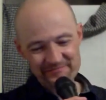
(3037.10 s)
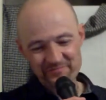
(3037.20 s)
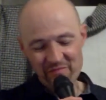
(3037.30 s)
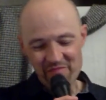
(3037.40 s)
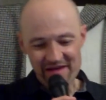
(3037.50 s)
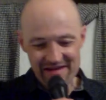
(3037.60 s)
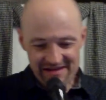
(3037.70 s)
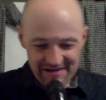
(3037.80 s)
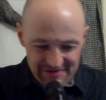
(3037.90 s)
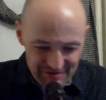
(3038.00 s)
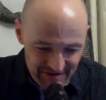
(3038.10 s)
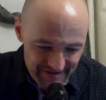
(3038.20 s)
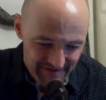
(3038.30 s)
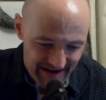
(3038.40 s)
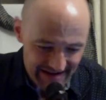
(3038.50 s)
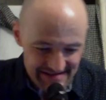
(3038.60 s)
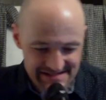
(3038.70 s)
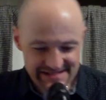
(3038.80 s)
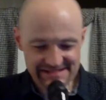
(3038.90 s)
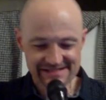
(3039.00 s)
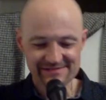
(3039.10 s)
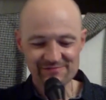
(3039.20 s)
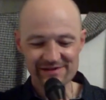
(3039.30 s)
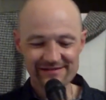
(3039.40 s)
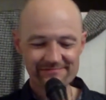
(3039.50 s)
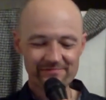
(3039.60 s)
And during the final season, when